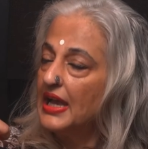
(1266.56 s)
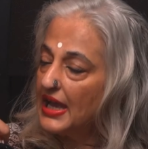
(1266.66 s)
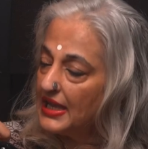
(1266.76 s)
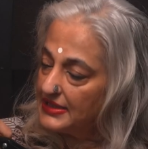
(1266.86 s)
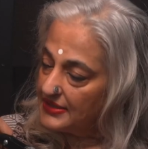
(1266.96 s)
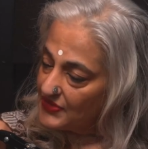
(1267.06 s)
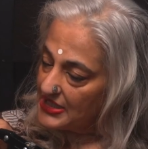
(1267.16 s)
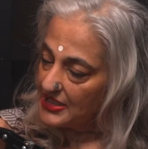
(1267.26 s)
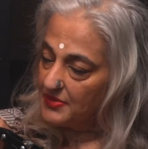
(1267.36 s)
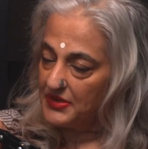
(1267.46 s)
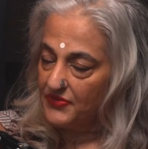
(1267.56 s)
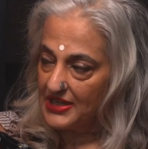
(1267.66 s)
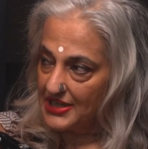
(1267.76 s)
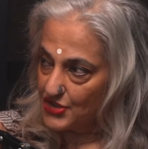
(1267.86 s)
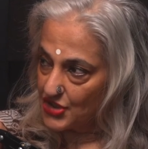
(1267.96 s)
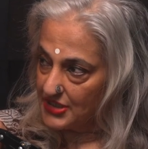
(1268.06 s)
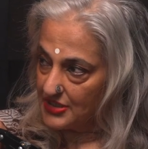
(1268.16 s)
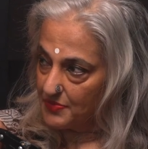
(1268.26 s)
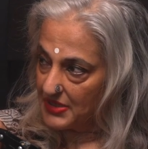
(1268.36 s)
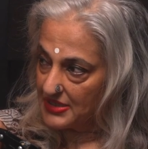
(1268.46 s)
and if they can be financially
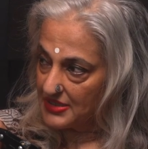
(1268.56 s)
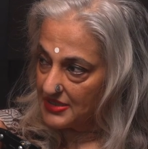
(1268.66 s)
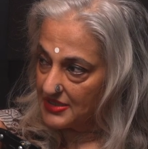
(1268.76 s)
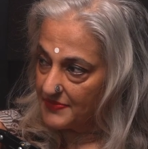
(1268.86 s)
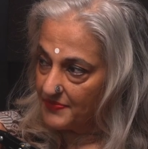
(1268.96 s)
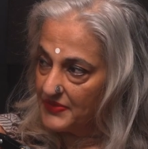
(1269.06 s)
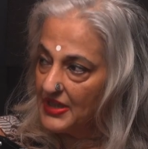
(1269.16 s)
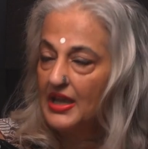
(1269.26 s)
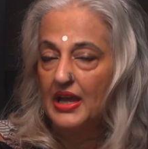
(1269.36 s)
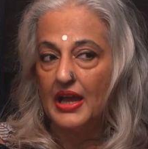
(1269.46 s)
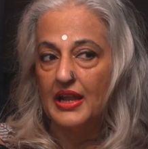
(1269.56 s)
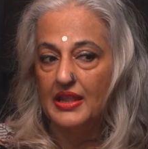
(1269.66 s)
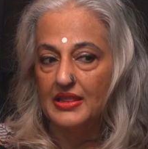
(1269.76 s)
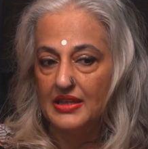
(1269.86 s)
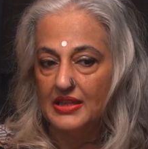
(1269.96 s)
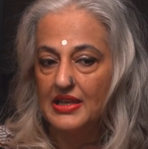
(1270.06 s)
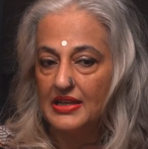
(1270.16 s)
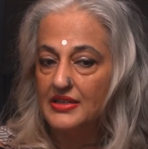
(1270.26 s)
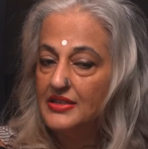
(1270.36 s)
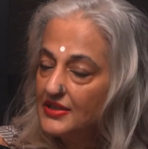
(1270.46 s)
independent. And I think
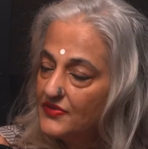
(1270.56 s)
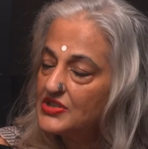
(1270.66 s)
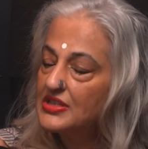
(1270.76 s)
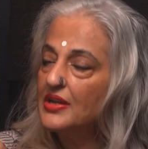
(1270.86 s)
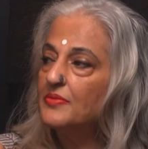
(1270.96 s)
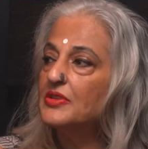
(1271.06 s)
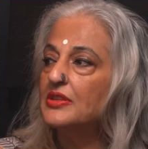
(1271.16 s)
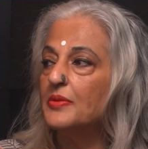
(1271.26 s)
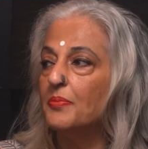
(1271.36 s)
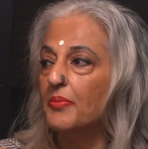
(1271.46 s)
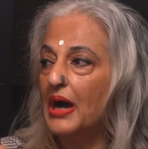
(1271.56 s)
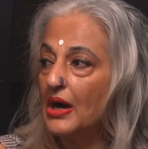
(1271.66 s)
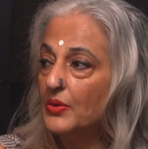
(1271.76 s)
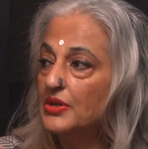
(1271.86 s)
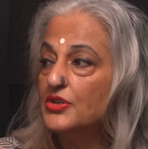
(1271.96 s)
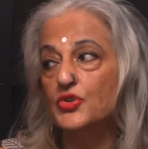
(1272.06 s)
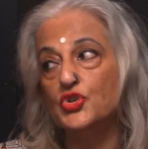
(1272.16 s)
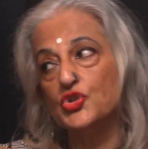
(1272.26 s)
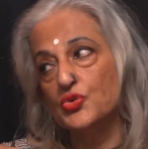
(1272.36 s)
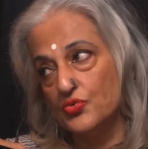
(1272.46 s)
that gives them the power to
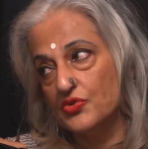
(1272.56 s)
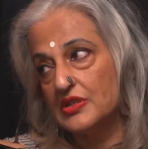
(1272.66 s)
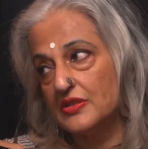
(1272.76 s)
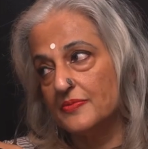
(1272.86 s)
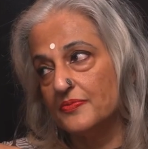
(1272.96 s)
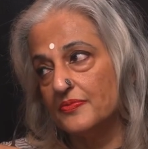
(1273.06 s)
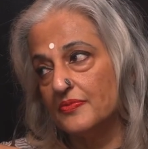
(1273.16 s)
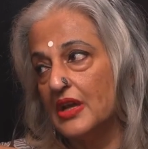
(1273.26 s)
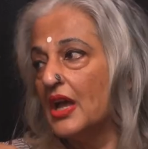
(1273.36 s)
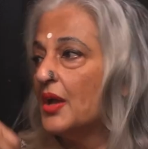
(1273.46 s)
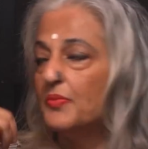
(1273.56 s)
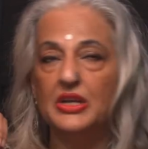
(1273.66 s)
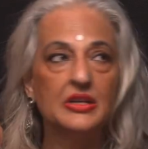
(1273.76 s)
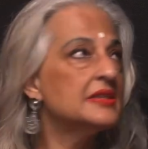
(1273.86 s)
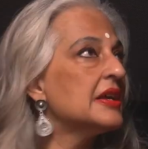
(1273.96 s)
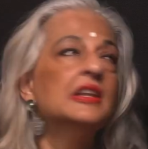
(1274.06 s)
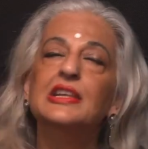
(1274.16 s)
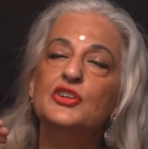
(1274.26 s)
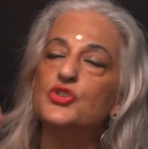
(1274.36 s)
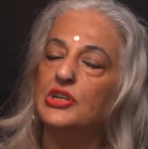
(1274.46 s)
choose, because
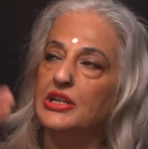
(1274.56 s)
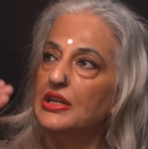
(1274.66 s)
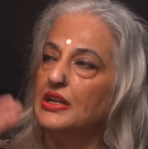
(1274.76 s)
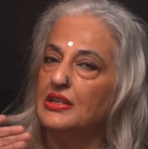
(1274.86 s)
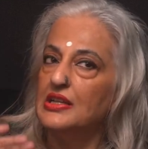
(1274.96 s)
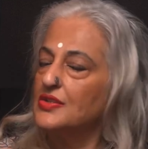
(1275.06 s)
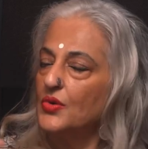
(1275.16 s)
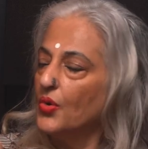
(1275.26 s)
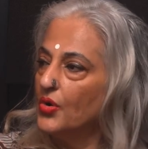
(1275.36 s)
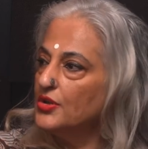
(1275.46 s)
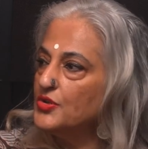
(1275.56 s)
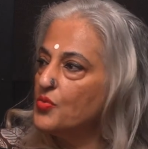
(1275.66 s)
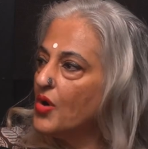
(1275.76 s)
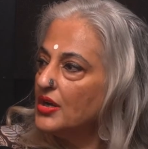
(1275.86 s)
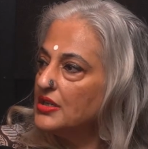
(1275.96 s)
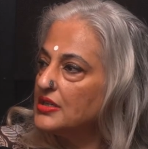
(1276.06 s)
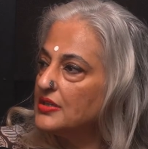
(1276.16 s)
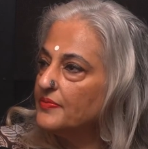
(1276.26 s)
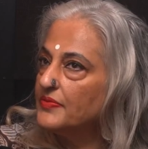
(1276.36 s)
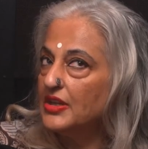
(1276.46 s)
literally that's all you want.
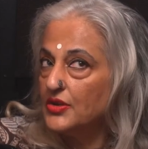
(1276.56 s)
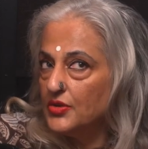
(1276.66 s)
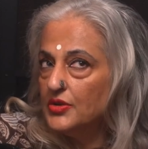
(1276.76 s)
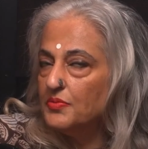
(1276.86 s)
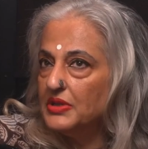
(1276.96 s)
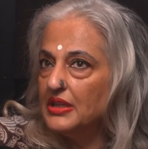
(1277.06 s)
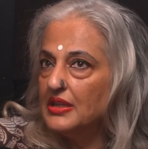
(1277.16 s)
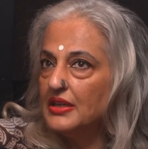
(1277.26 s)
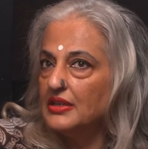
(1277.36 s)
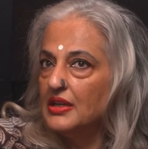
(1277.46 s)
It could be that